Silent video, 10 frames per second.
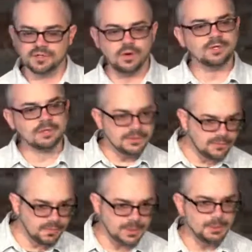to know a
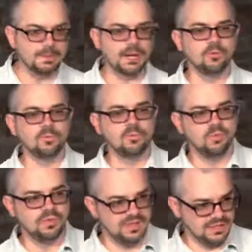little bit
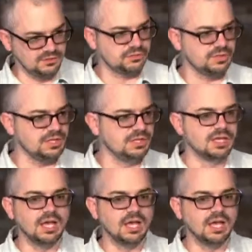about the history